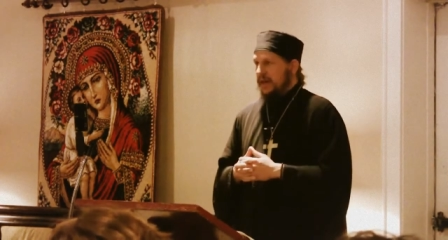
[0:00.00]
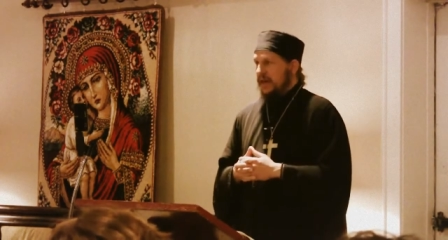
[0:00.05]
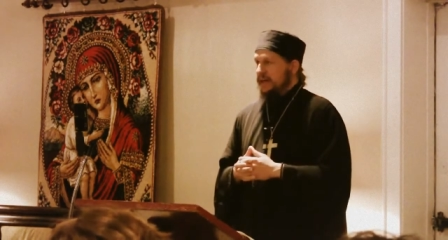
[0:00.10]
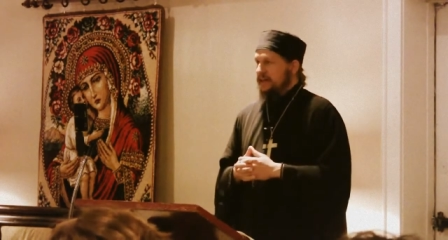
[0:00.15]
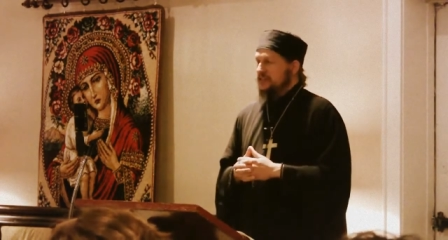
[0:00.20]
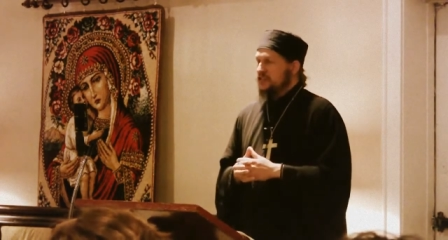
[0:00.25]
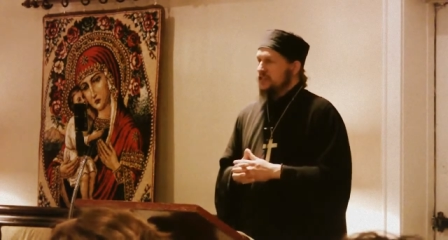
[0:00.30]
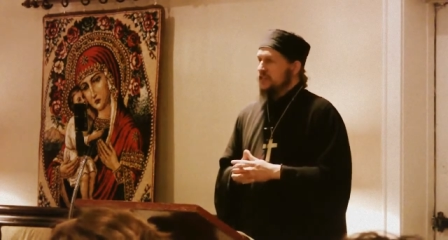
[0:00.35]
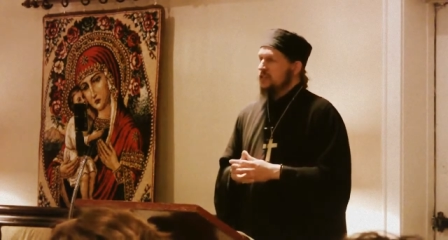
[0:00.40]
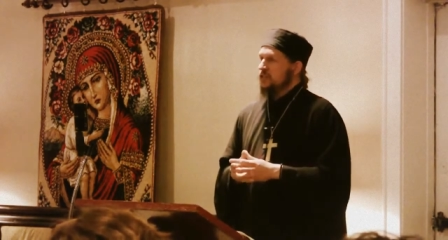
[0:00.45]

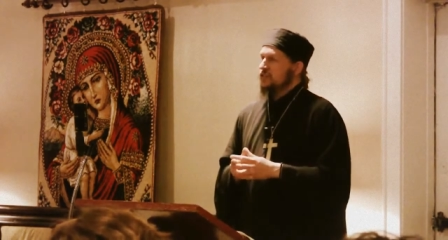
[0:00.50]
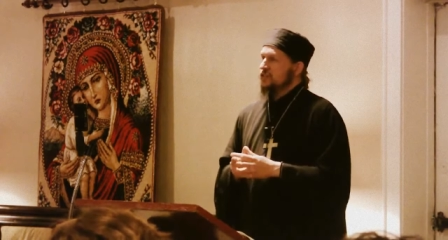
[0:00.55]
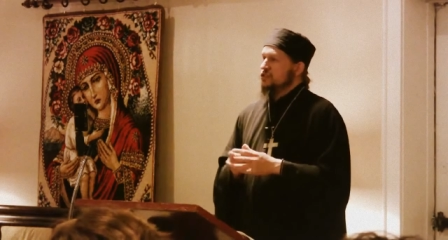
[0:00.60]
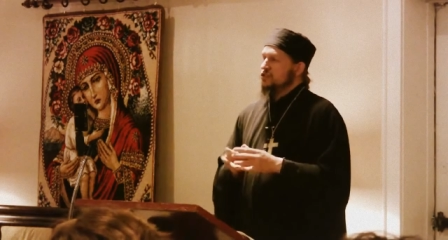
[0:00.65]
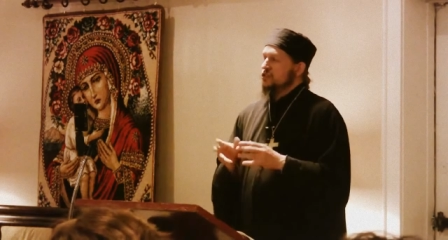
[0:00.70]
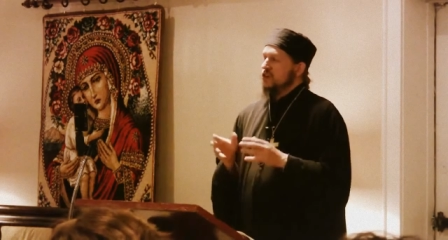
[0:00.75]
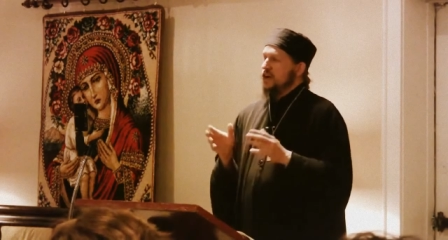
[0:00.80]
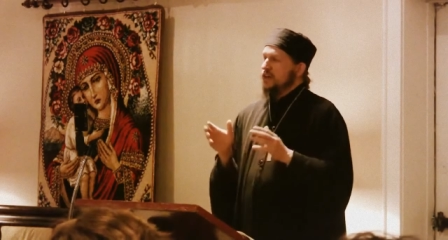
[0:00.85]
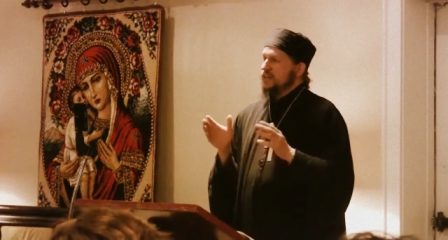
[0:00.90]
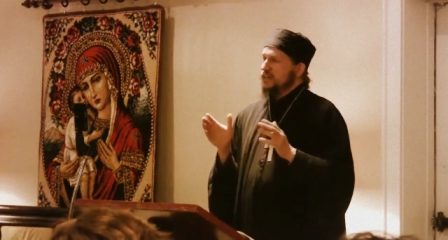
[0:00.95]
And she
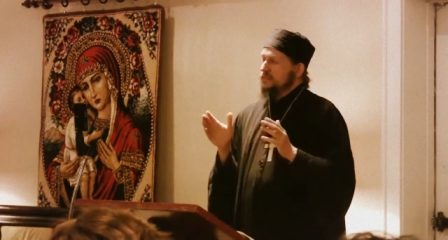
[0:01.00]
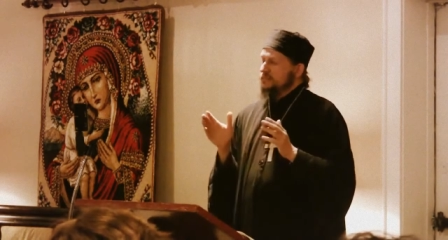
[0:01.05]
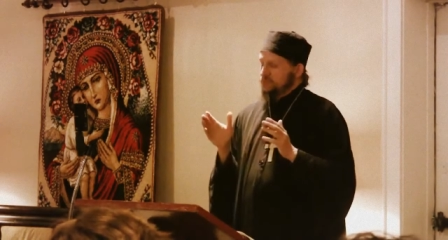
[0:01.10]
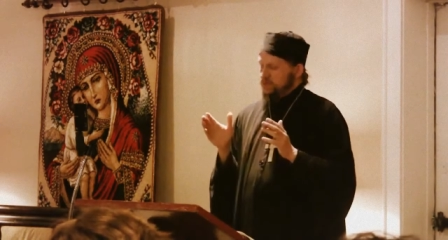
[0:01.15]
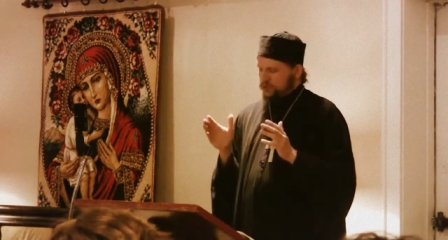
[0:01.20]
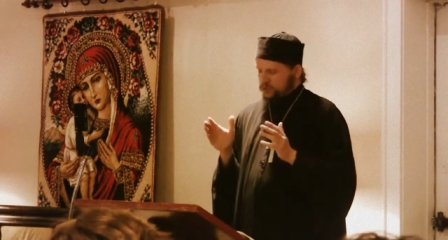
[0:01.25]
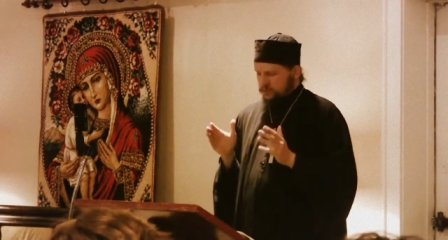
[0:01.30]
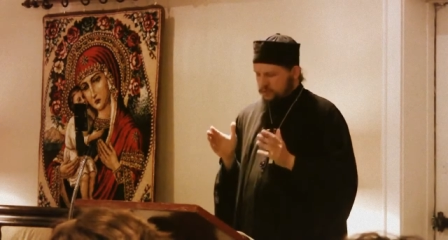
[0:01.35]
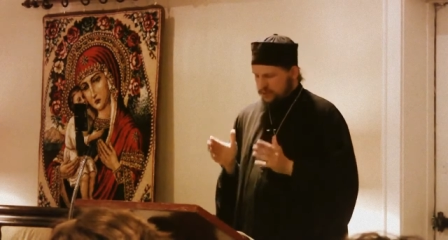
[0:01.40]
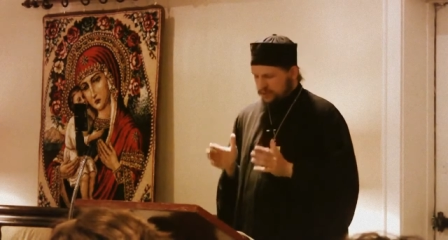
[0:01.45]
taught
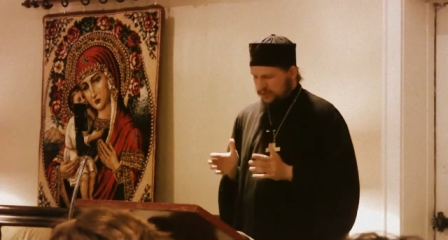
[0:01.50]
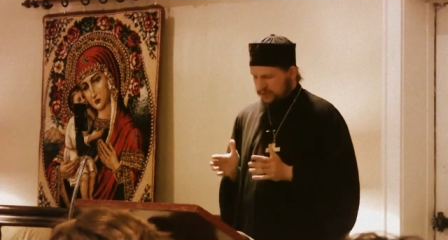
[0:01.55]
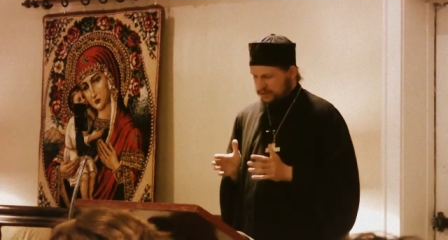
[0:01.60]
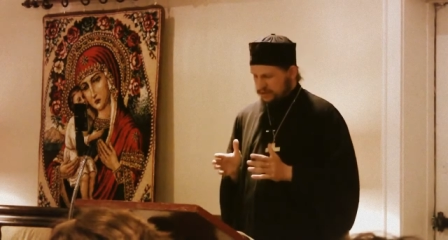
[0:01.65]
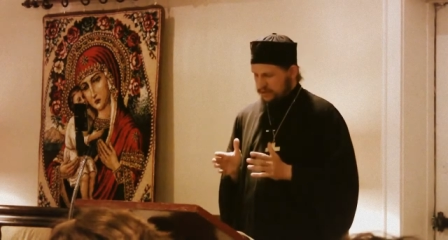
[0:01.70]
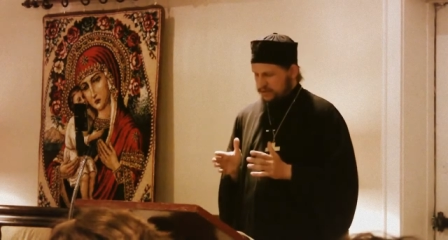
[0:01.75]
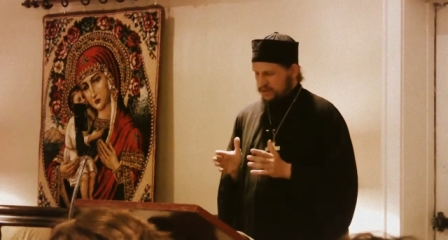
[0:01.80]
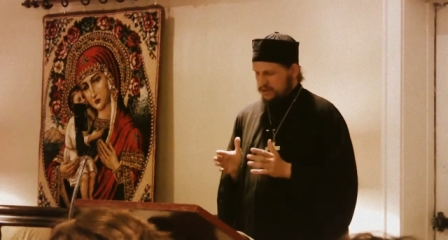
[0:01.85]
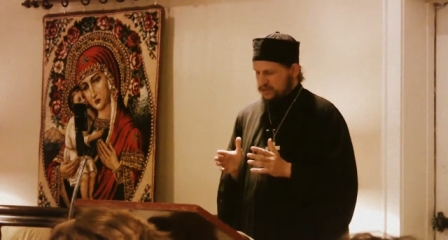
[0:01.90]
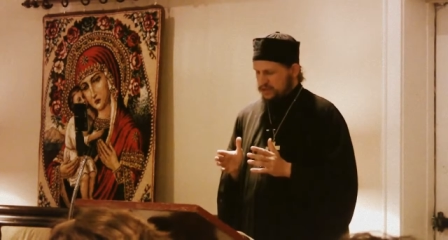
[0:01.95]
him humility.